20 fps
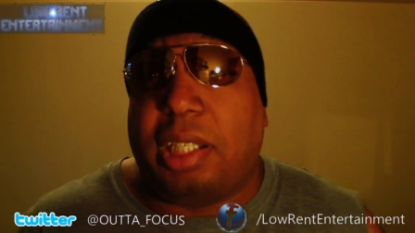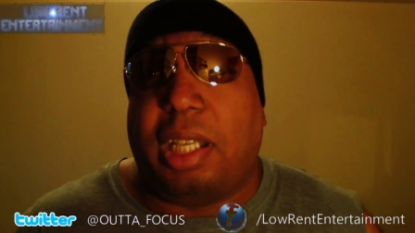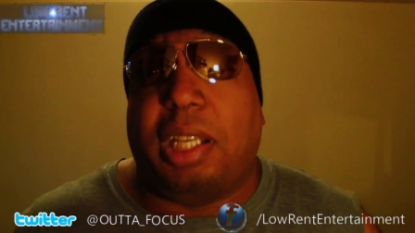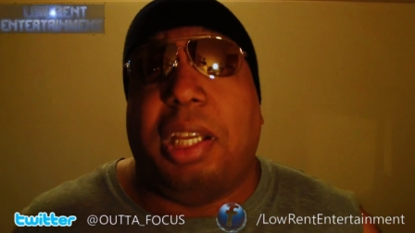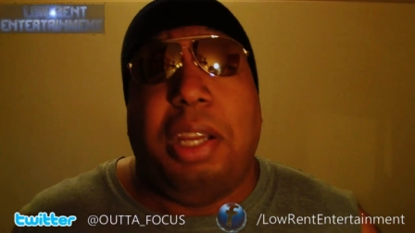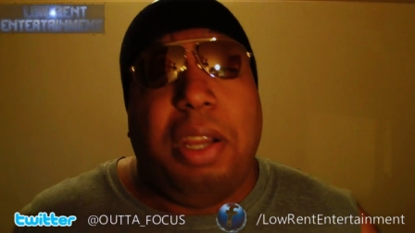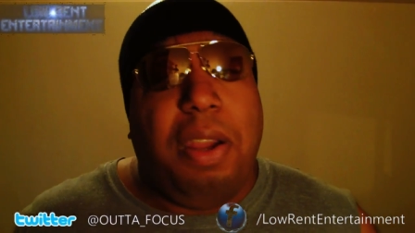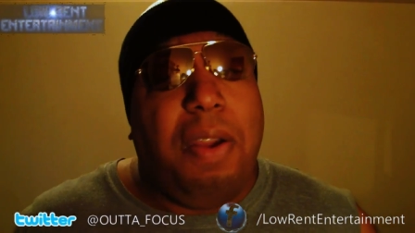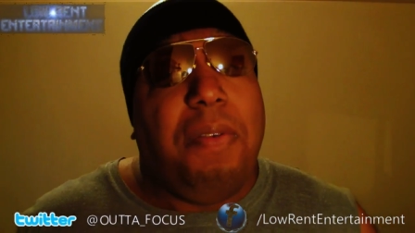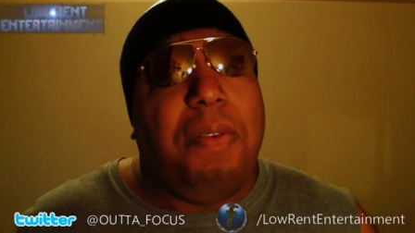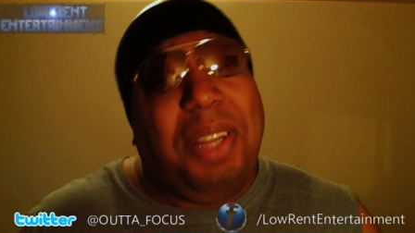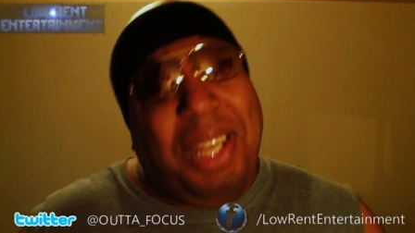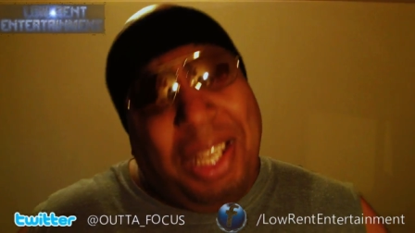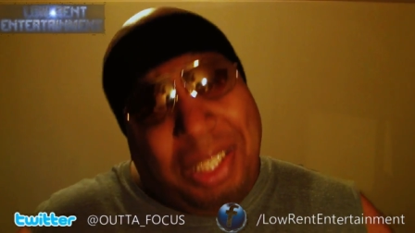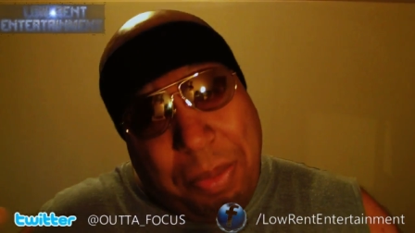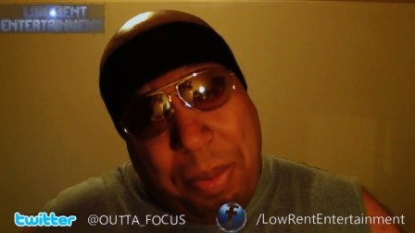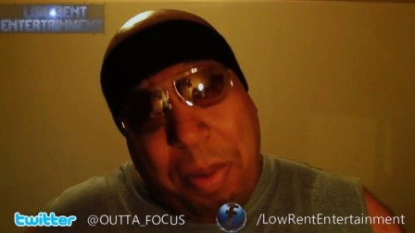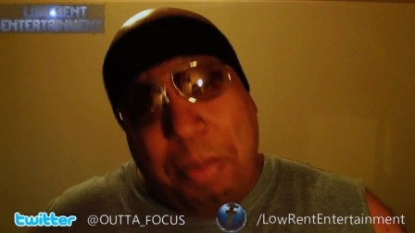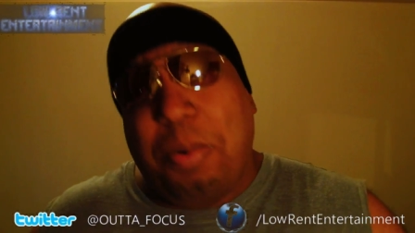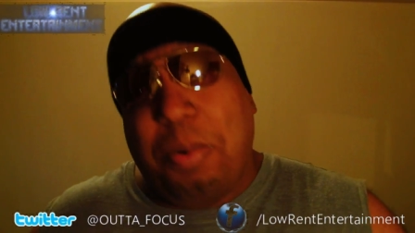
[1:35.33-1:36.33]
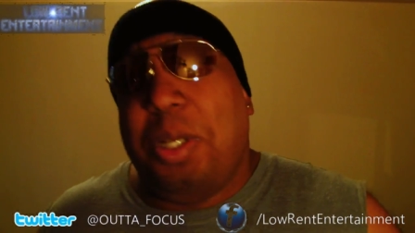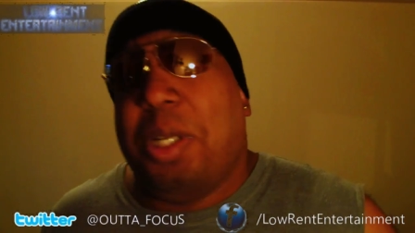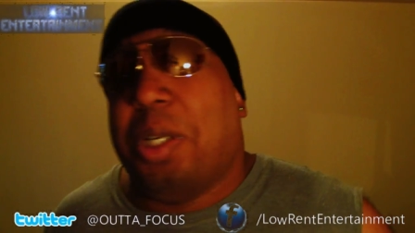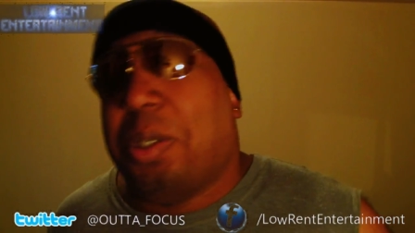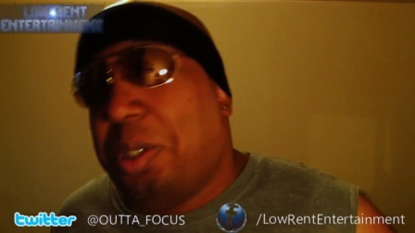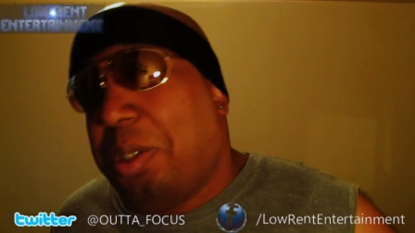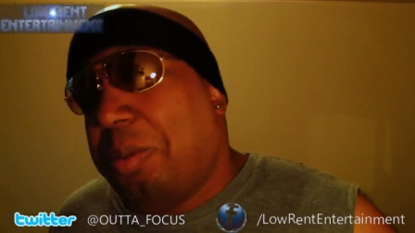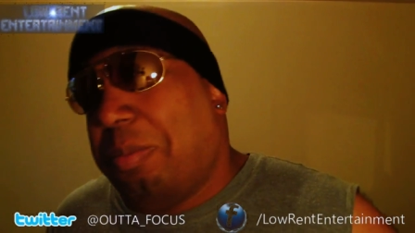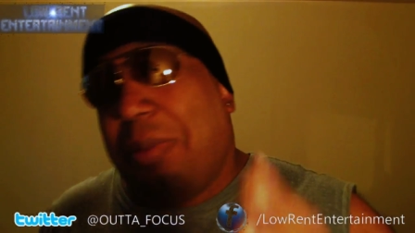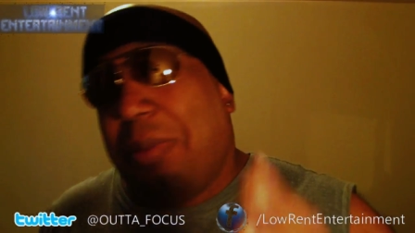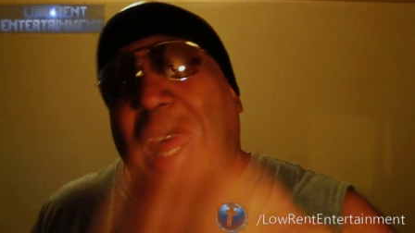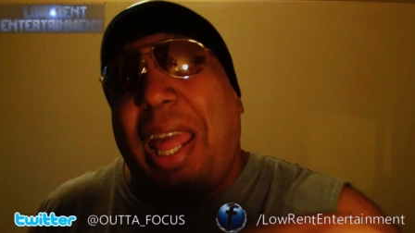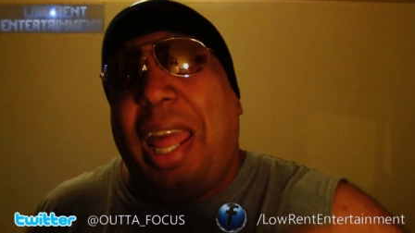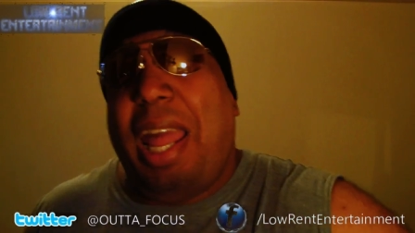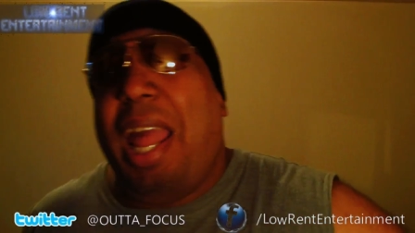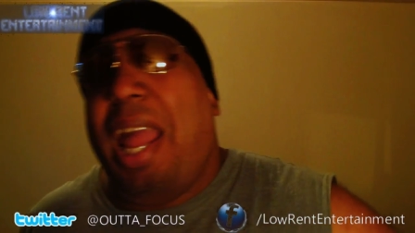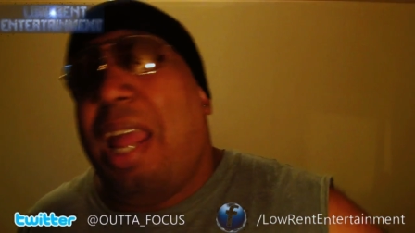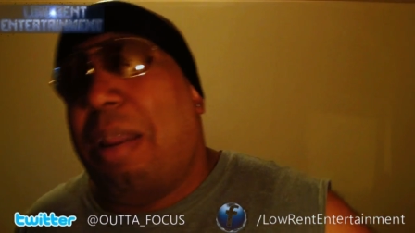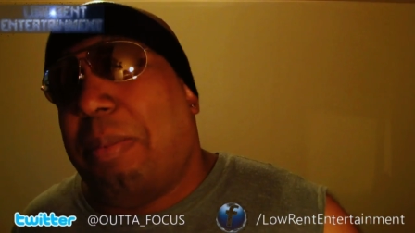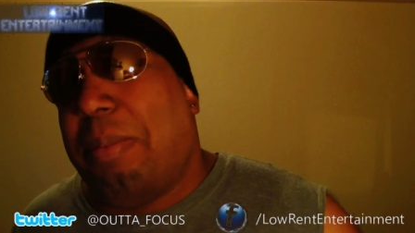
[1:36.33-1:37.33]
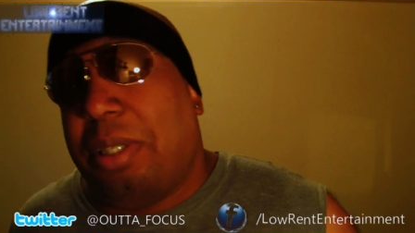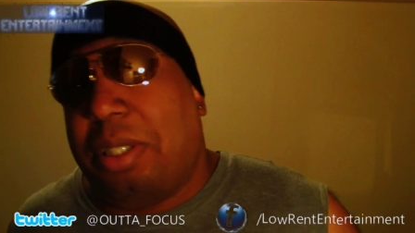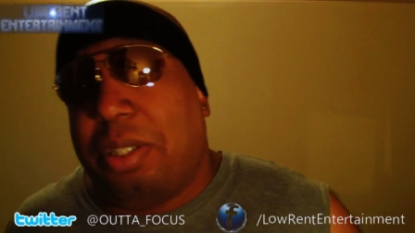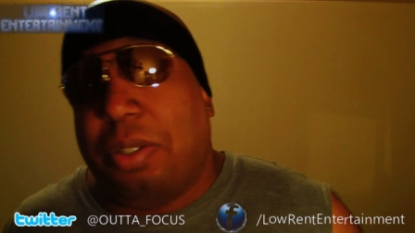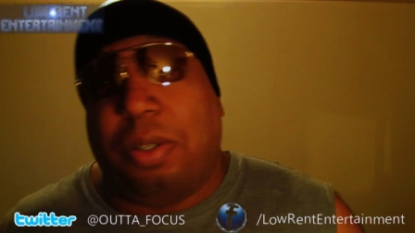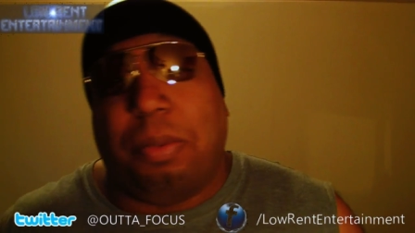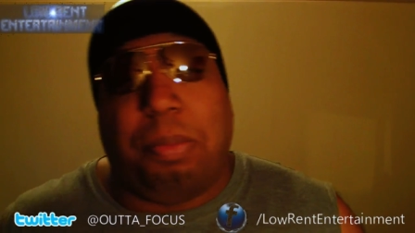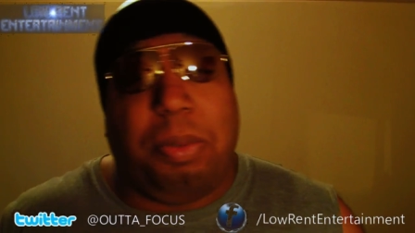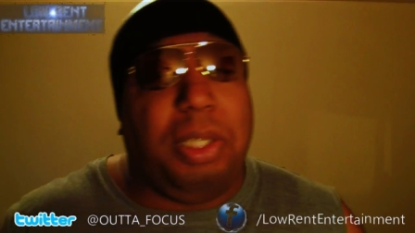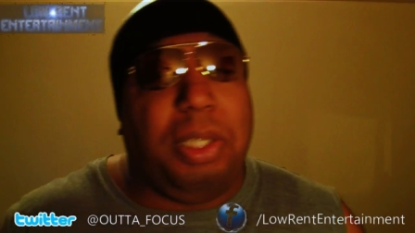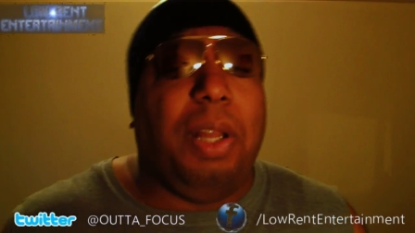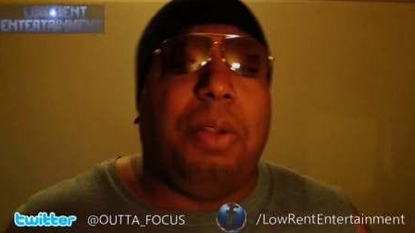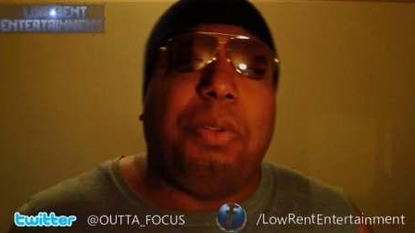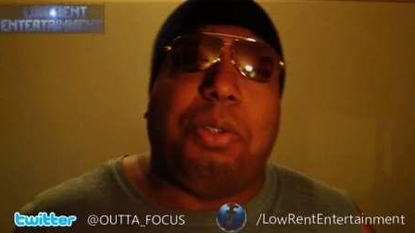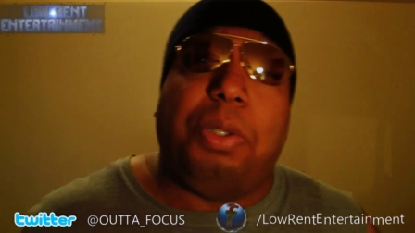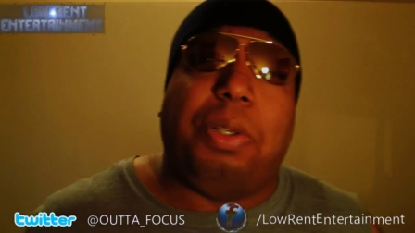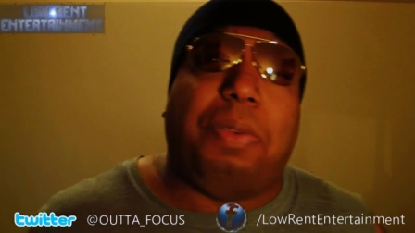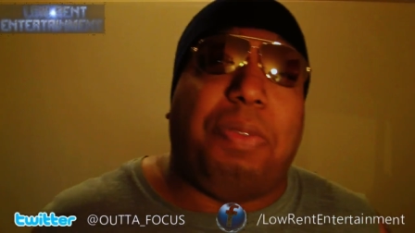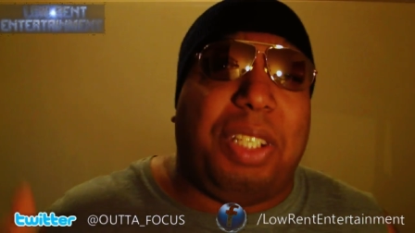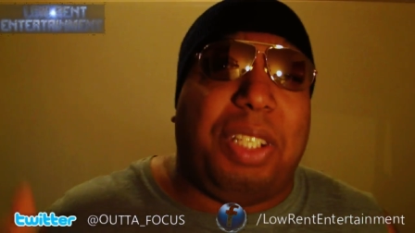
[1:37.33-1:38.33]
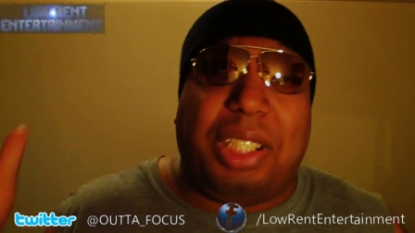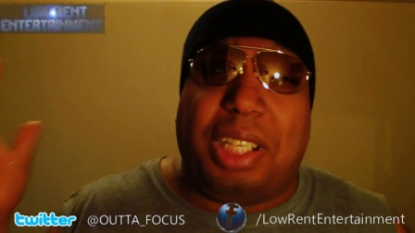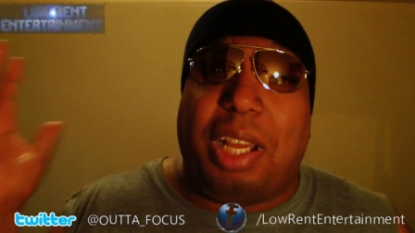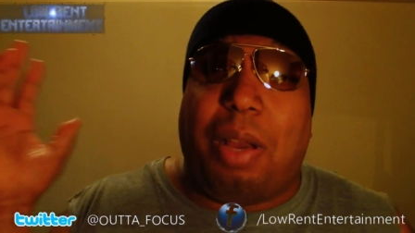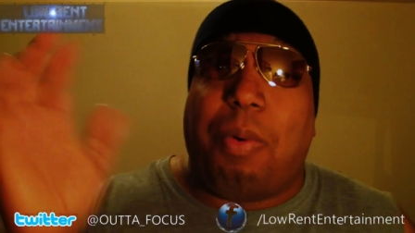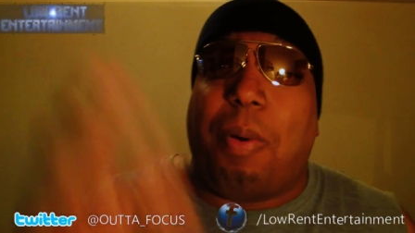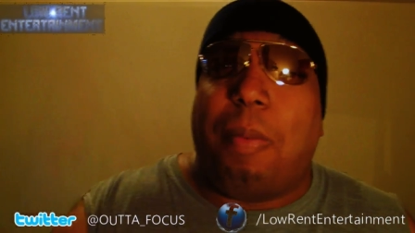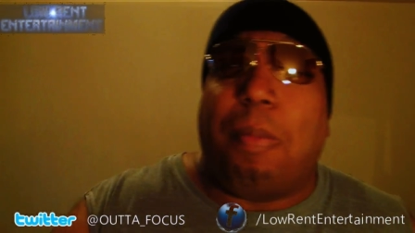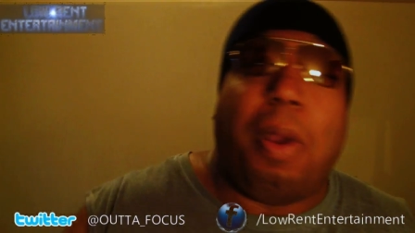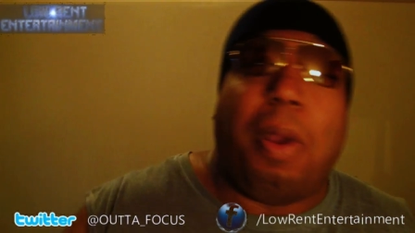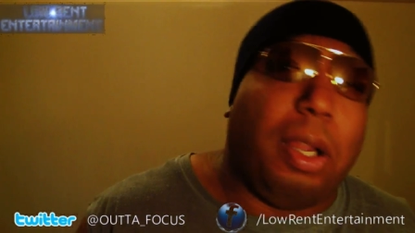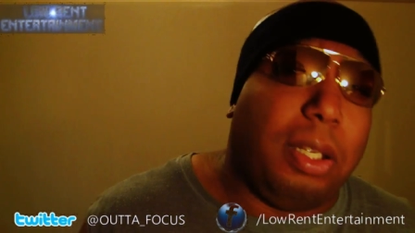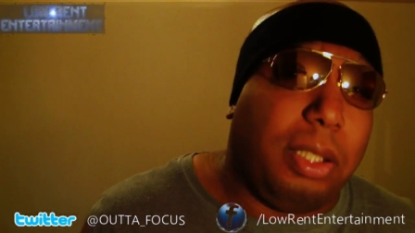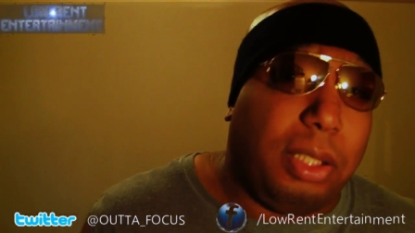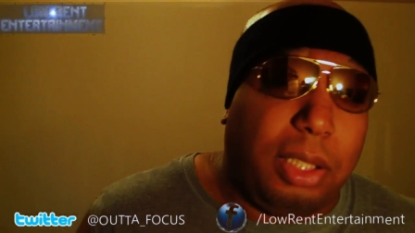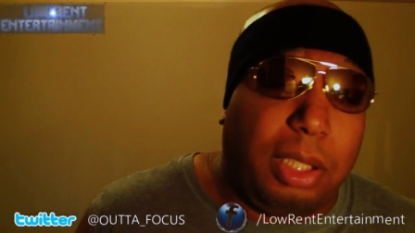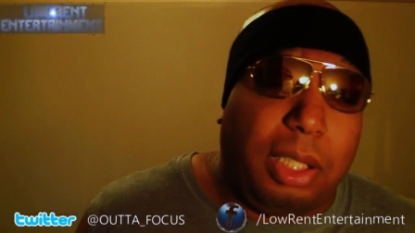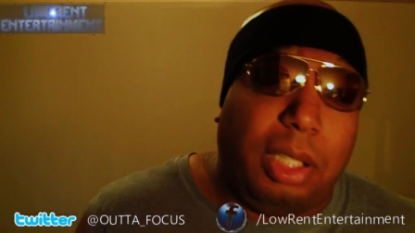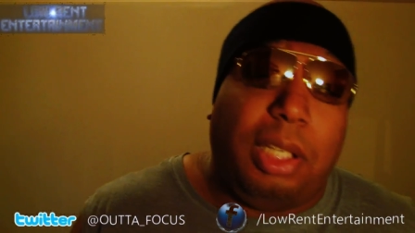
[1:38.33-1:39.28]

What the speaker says: Like, you got some people in your group, add me to it. But don't do it if you just got one person.